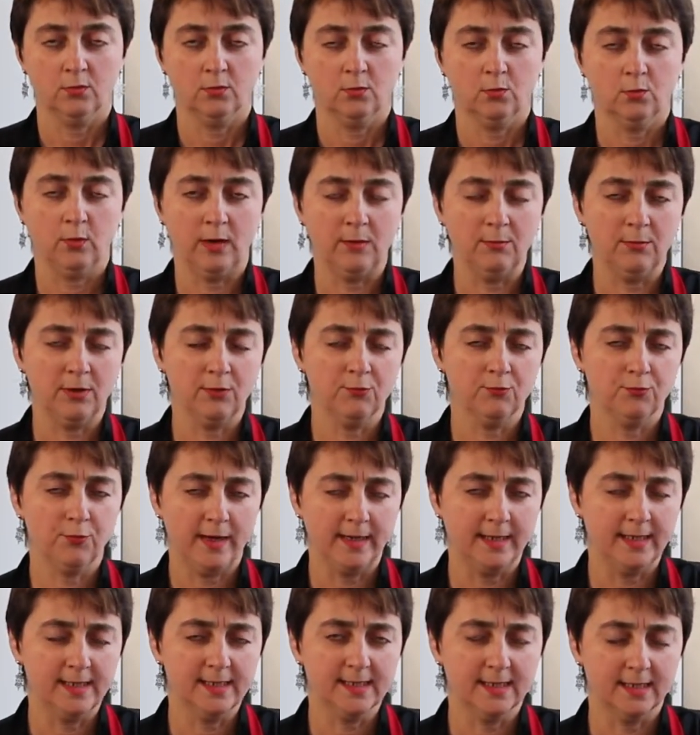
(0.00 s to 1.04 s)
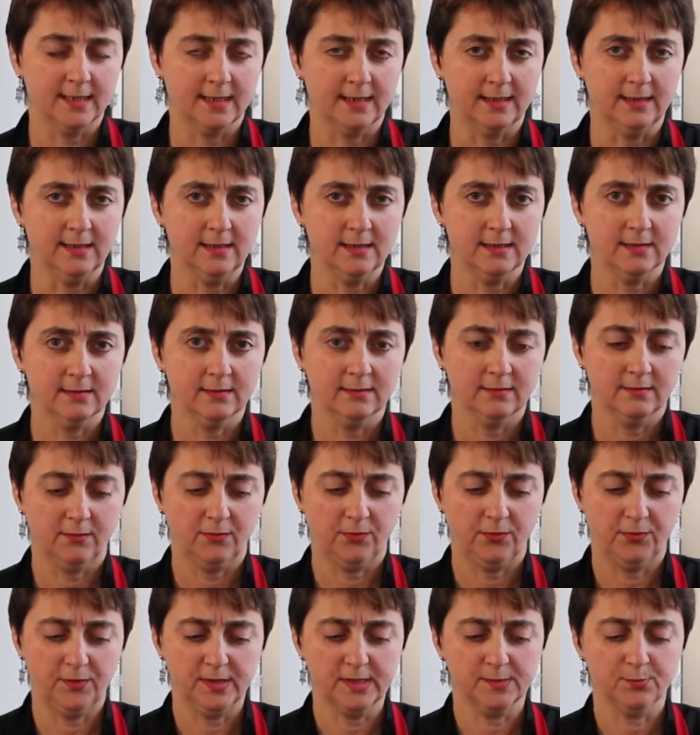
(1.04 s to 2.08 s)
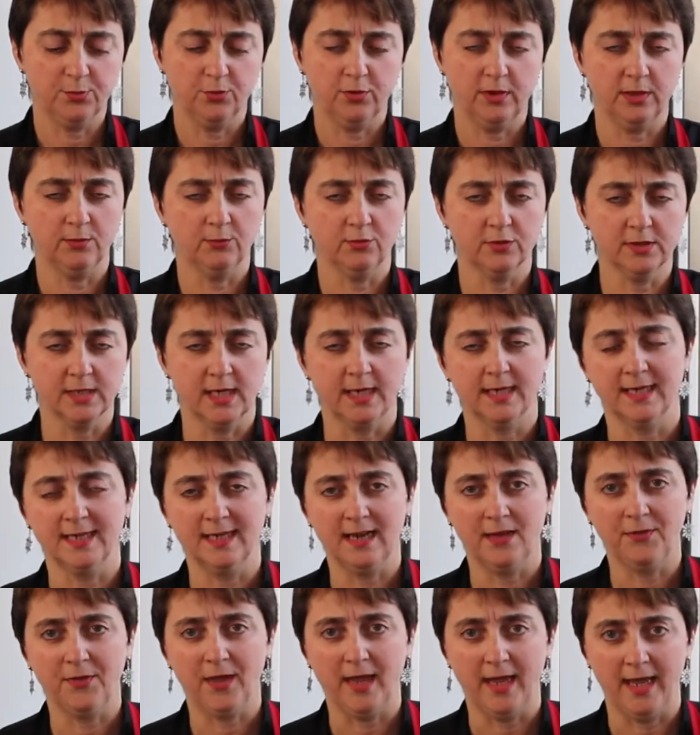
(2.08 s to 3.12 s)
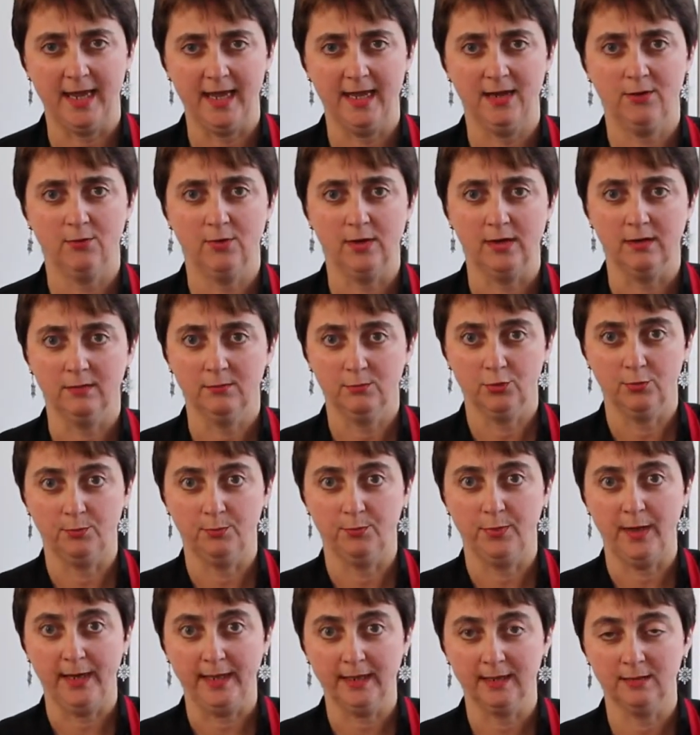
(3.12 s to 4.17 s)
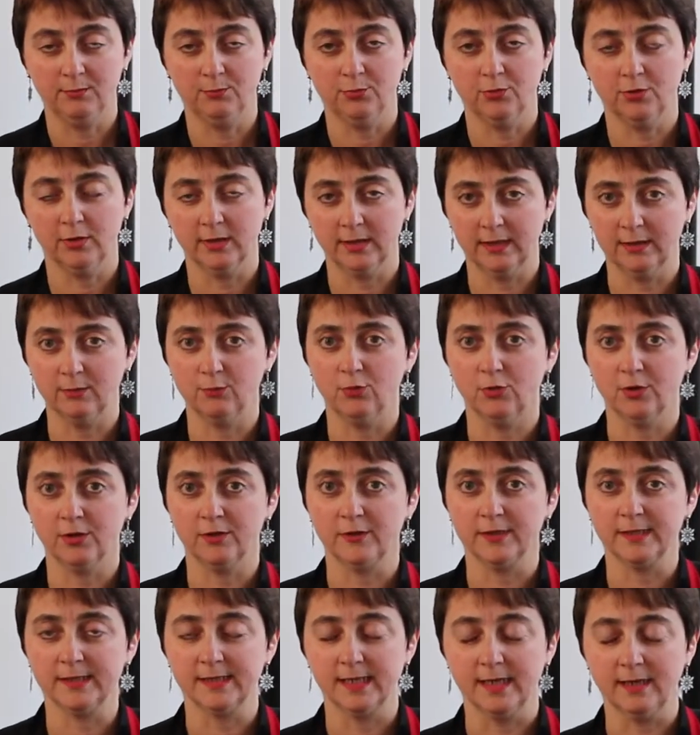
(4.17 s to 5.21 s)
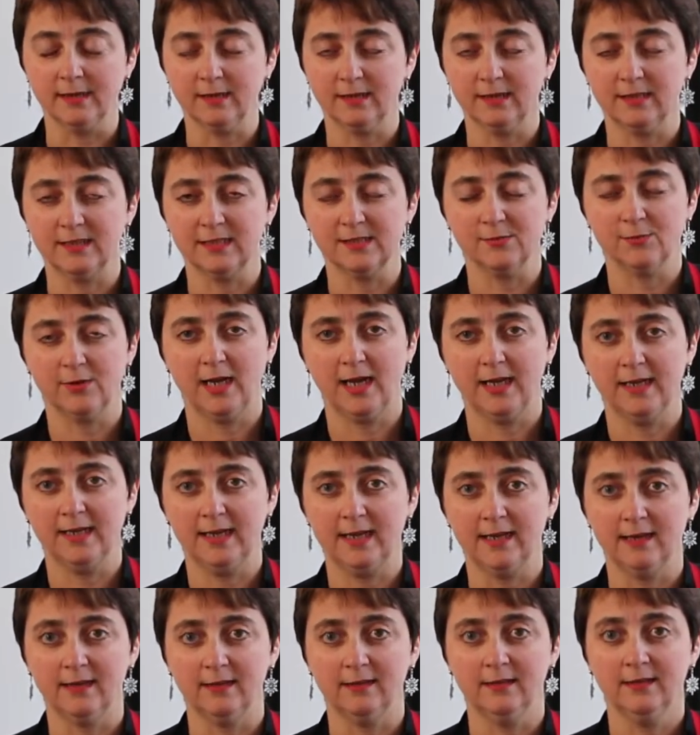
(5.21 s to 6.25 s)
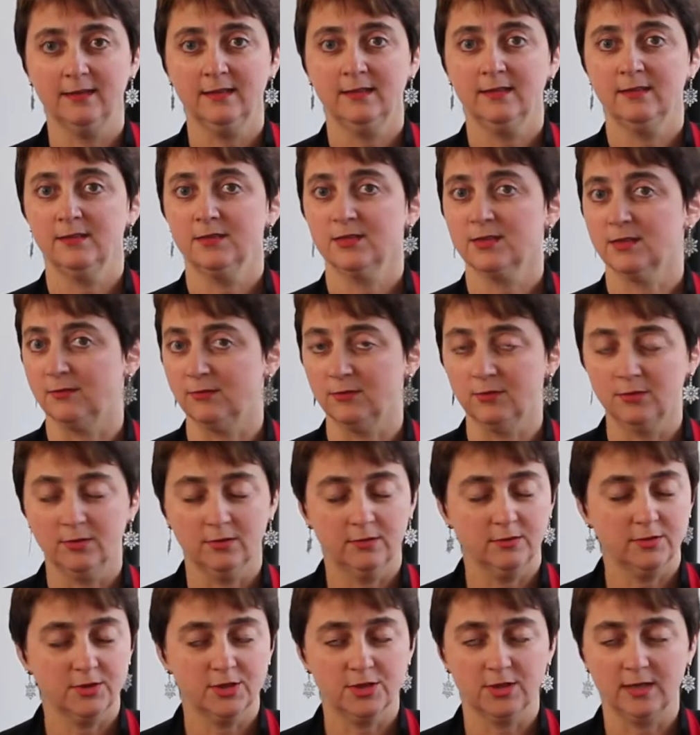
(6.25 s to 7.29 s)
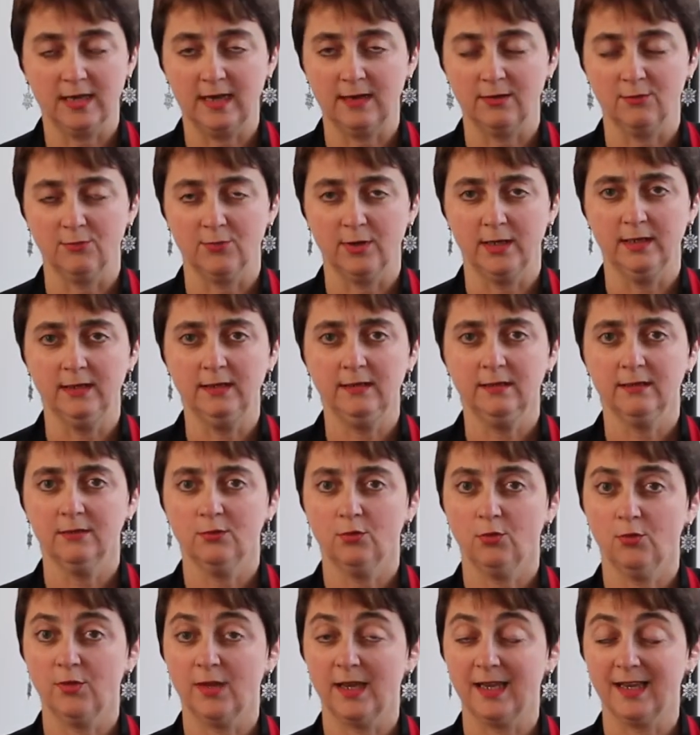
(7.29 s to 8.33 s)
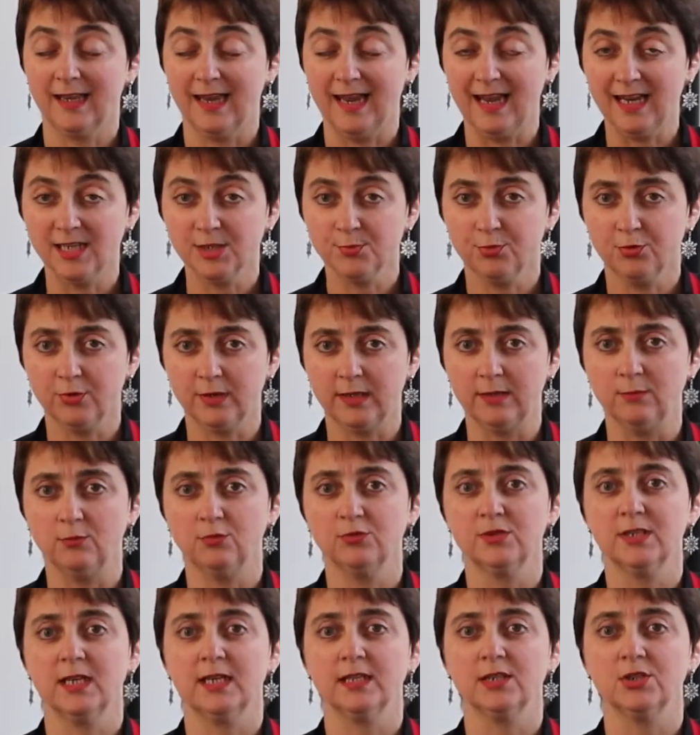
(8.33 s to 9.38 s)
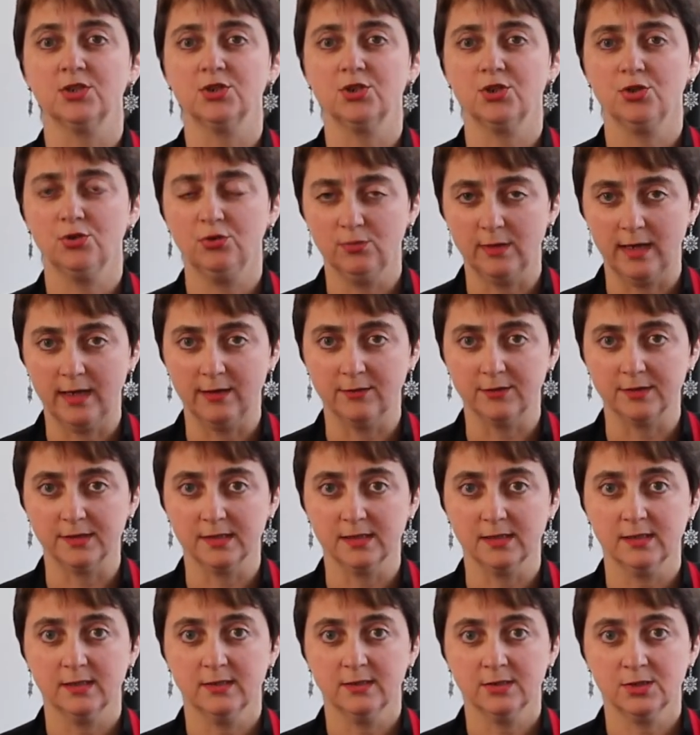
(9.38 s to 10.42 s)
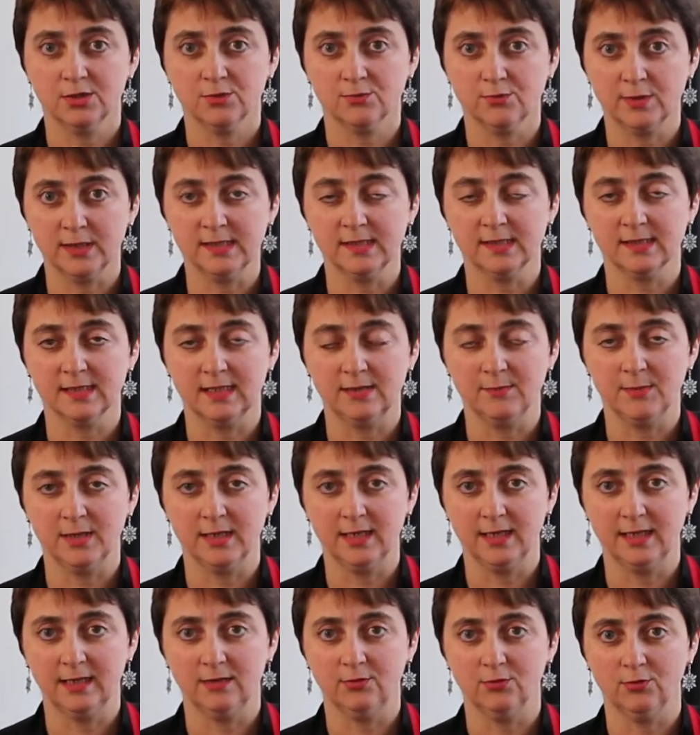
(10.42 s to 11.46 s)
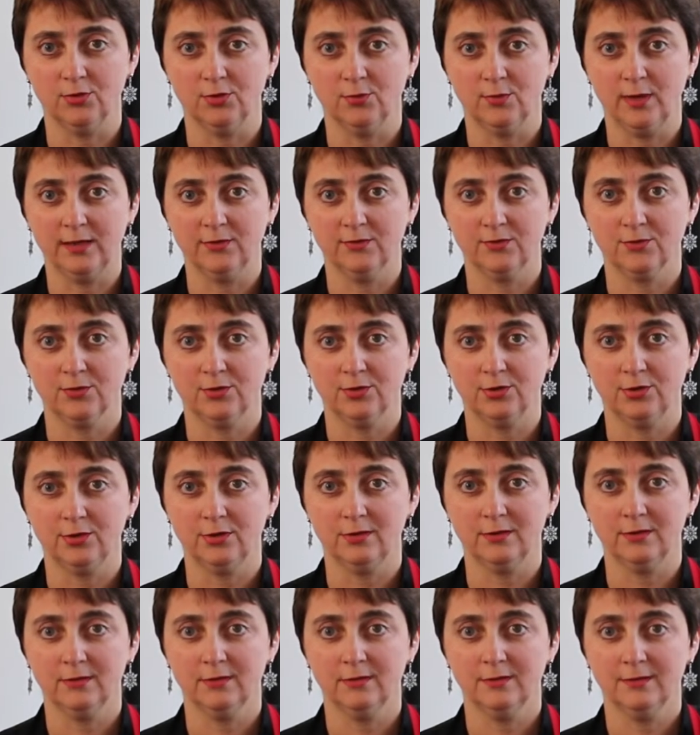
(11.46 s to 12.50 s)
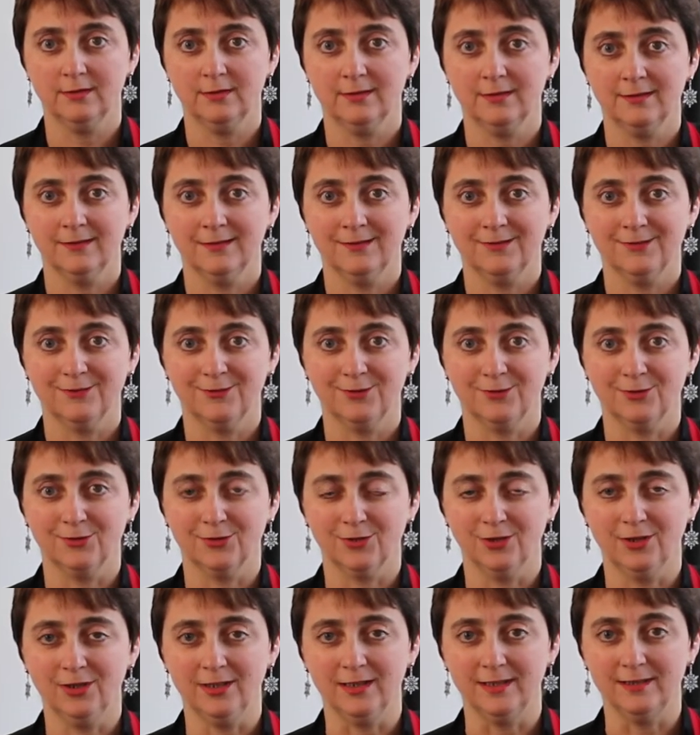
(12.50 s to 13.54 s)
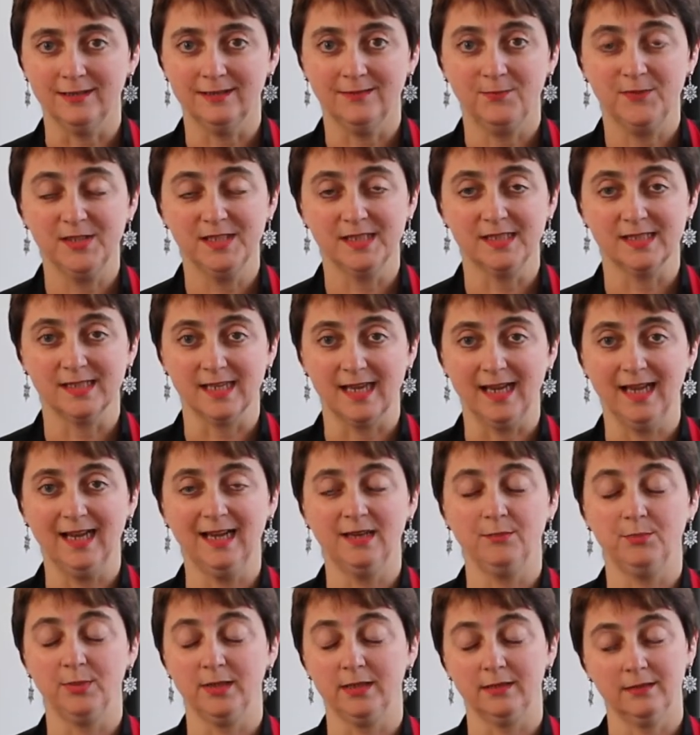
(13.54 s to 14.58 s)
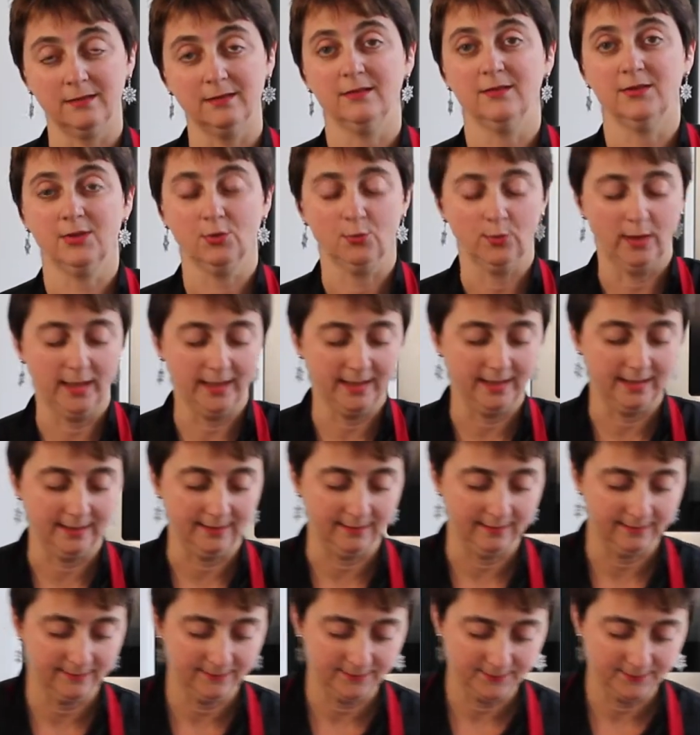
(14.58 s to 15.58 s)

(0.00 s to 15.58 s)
When we're ready to eat, this pudding will take another hour, put back in boiling water exactly as we are now to get it ready, or the large pudding will take 2 hours to re-steam and heat all the way through. All right, this is the hard bit, the waiting.